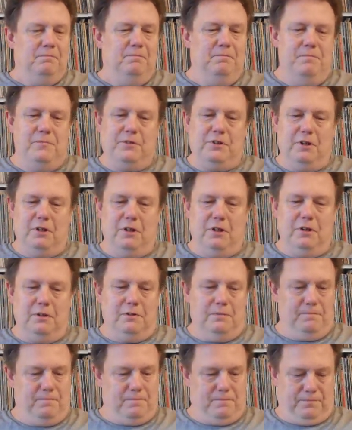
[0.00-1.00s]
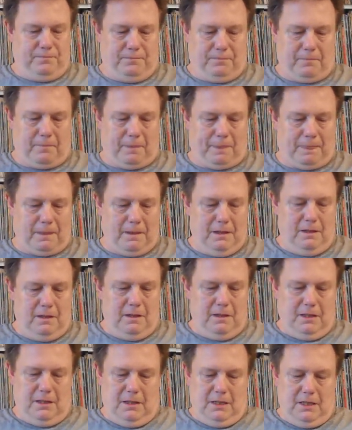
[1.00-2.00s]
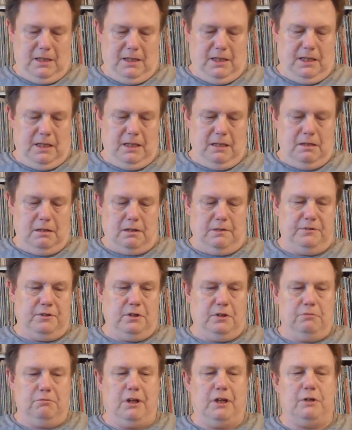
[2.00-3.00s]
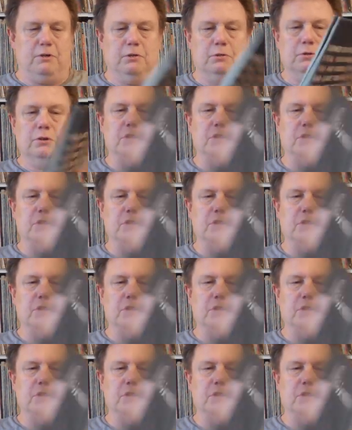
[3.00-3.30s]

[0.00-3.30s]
So here I've got a record